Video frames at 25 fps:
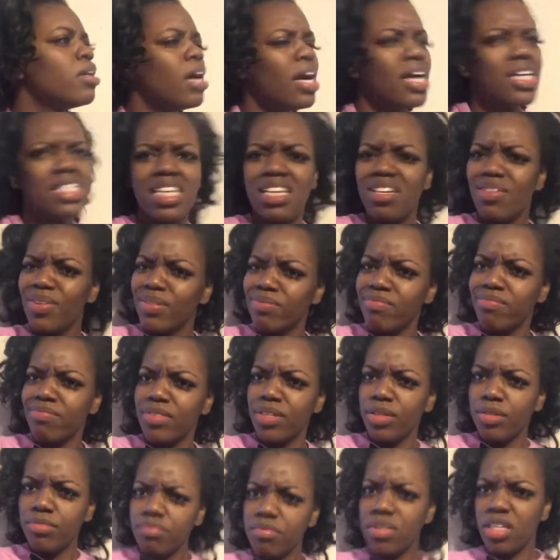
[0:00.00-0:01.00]
I say,
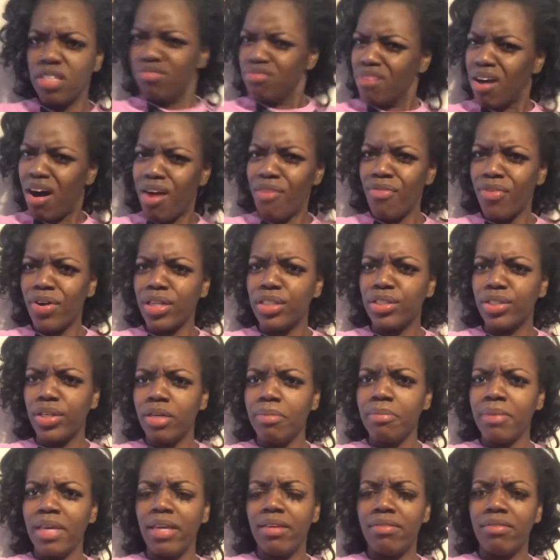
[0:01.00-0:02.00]
did you call for a
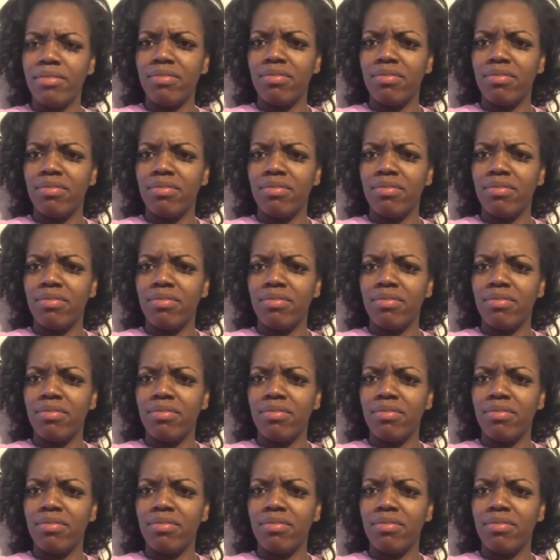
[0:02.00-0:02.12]
treatment?